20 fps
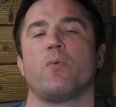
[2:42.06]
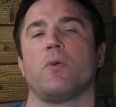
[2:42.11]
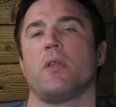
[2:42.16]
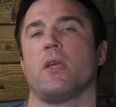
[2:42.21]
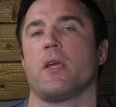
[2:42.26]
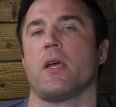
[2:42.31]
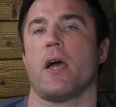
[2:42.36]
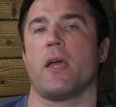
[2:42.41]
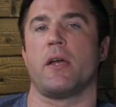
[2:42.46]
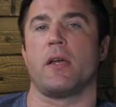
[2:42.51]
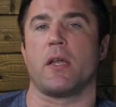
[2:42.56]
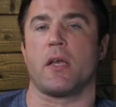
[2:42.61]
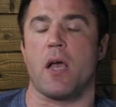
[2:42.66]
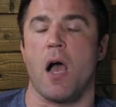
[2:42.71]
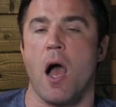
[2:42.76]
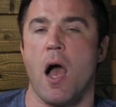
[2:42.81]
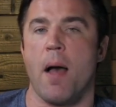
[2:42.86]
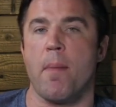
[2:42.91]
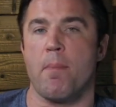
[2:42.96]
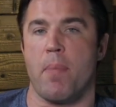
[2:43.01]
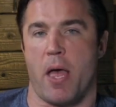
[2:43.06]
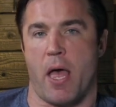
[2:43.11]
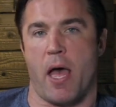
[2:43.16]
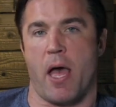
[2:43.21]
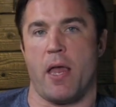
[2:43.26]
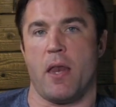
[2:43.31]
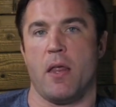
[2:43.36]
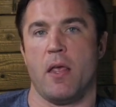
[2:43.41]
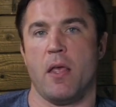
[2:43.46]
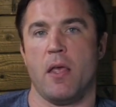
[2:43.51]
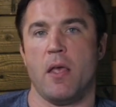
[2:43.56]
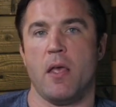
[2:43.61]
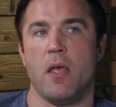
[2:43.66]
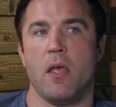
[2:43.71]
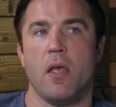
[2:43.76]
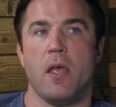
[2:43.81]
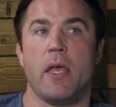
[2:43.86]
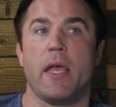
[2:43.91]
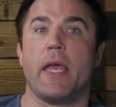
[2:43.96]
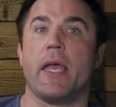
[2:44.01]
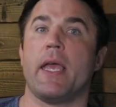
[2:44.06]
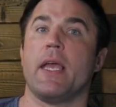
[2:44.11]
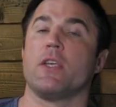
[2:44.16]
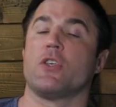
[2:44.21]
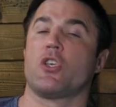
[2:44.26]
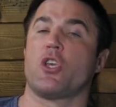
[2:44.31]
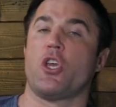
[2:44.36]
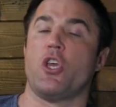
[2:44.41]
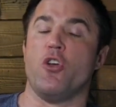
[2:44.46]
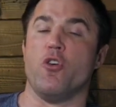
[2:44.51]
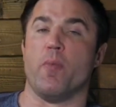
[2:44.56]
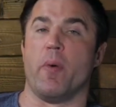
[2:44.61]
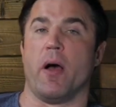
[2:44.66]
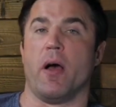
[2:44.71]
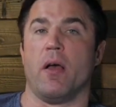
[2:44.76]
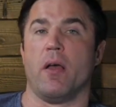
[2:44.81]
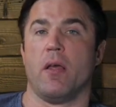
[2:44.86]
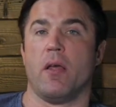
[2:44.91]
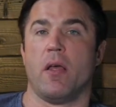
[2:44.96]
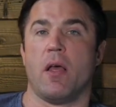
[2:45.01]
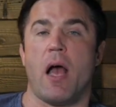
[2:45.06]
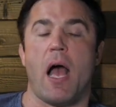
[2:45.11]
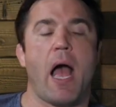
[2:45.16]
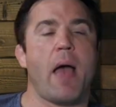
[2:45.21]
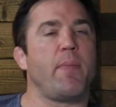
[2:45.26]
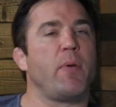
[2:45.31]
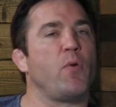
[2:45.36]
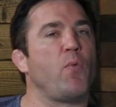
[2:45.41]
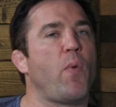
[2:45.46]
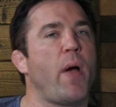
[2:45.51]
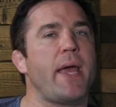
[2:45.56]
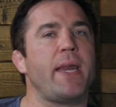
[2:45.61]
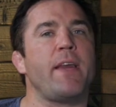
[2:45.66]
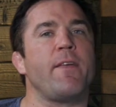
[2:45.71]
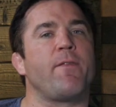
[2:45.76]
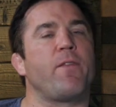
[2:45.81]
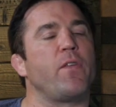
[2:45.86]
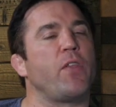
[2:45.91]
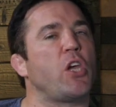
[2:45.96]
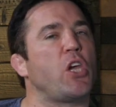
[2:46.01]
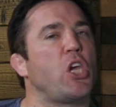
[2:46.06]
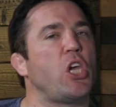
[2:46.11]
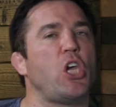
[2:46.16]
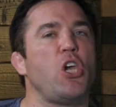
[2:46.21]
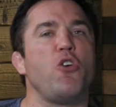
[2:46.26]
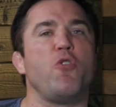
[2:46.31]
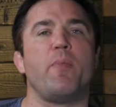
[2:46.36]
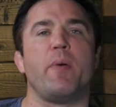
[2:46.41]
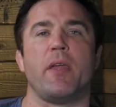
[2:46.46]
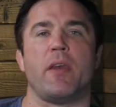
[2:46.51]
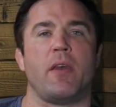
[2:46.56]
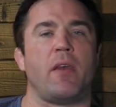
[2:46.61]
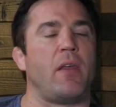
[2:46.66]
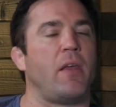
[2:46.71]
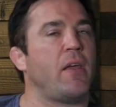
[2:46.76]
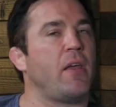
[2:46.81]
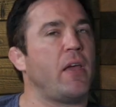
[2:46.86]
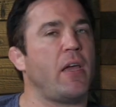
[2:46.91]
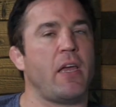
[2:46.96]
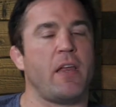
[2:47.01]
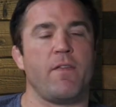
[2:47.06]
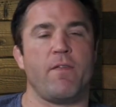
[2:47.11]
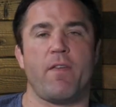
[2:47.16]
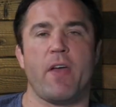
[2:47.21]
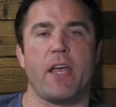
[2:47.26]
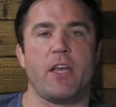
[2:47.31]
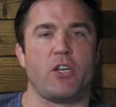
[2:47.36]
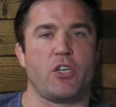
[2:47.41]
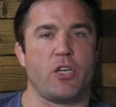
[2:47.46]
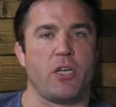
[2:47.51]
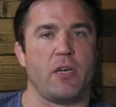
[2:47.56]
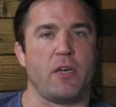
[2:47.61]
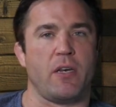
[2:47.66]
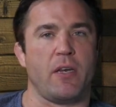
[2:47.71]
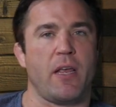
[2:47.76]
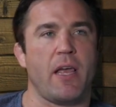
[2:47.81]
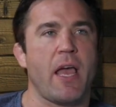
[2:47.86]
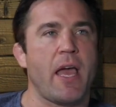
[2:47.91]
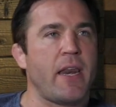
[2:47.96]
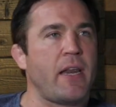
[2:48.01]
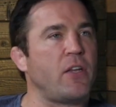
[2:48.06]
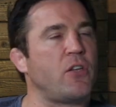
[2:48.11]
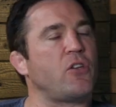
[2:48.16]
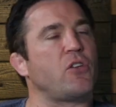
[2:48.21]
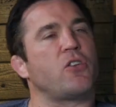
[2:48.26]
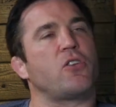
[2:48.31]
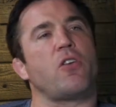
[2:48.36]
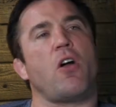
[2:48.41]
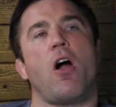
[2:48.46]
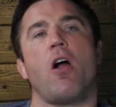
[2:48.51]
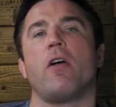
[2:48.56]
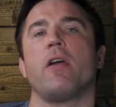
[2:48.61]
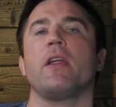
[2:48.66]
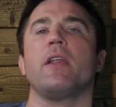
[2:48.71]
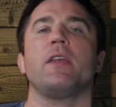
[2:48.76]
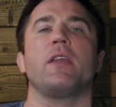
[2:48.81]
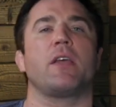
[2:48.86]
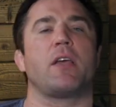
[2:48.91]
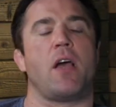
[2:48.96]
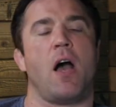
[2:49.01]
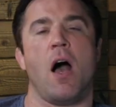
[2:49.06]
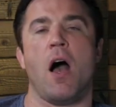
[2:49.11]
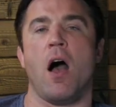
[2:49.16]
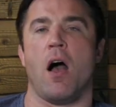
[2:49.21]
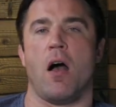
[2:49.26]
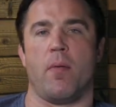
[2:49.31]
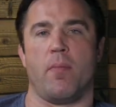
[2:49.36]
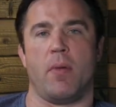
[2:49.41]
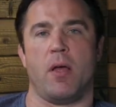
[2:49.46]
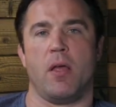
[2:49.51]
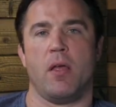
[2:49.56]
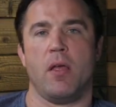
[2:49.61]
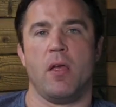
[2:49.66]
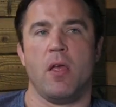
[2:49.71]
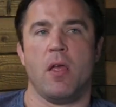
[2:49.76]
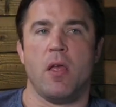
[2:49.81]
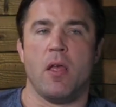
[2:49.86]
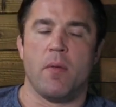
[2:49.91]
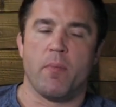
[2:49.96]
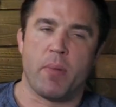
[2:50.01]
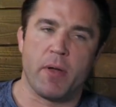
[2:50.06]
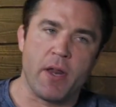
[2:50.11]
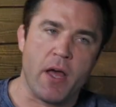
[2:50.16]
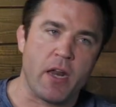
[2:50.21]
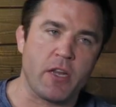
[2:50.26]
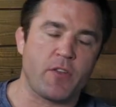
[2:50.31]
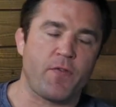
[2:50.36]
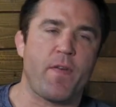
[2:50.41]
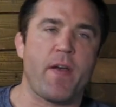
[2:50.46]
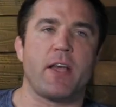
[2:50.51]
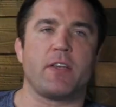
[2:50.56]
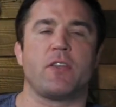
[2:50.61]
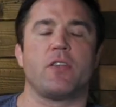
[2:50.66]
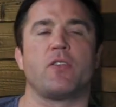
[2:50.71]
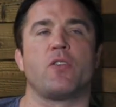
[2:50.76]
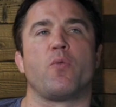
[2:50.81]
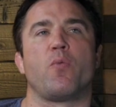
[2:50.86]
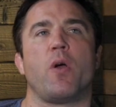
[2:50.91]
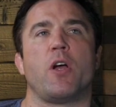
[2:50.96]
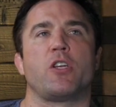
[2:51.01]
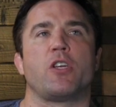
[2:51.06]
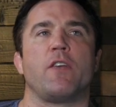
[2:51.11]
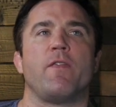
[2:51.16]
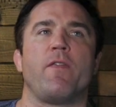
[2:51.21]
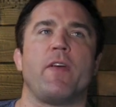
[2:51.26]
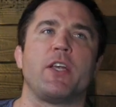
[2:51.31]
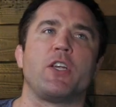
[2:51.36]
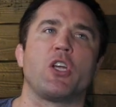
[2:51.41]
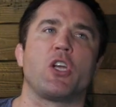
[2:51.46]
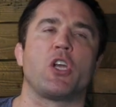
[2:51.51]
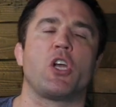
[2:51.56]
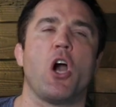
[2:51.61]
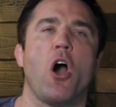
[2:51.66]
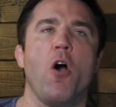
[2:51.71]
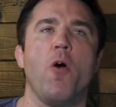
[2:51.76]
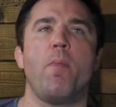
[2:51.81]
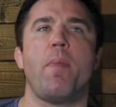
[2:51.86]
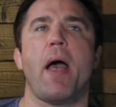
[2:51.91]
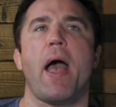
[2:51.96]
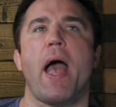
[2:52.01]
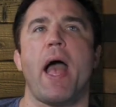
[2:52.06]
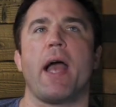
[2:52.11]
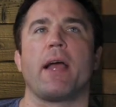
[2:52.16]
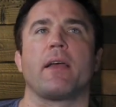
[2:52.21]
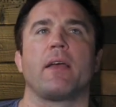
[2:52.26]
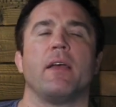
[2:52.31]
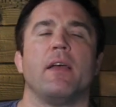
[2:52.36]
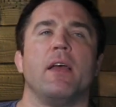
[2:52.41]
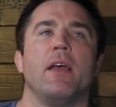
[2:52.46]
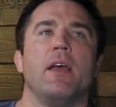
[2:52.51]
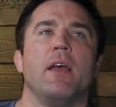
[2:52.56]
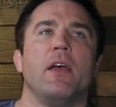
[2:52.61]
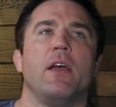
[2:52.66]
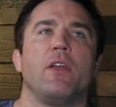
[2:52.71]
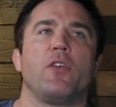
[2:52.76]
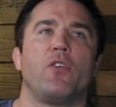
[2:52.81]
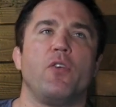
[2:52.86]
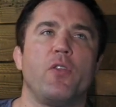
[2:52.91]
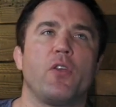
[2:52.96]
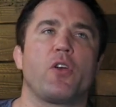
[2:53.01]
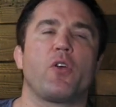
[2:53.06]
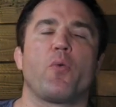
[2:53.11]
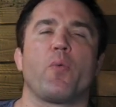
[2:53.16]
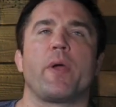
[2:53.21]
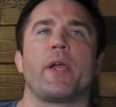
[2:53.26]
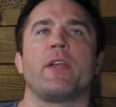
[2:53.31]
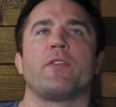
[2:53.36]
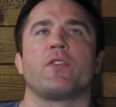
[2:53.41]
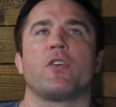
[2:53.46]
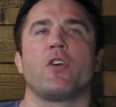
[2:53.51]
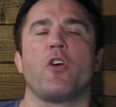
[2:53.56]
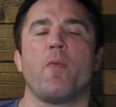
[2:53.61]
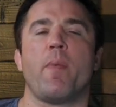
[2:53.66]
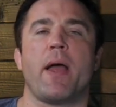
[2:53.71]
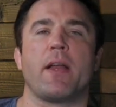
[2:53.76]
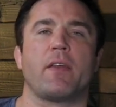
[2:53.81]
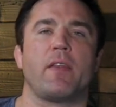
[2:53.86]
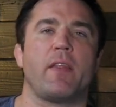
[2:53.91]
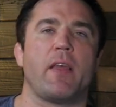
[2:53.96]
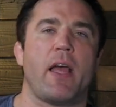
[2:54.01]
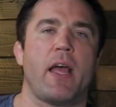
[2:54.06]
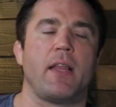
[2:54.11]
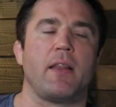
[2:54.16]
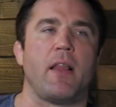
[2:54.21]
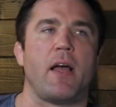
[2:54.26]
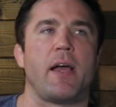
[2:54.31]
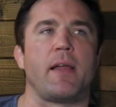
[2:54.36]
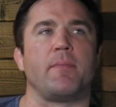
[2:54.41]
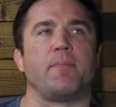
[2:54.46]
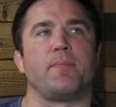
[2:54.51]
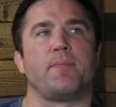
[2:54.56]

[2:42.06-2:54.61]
really got into combat, is Cuba. I've been waiting for the Cuban invasion, and it's starting to come, but not as fast as the Russian invasion. Go back to the Koreans and go back to the headline.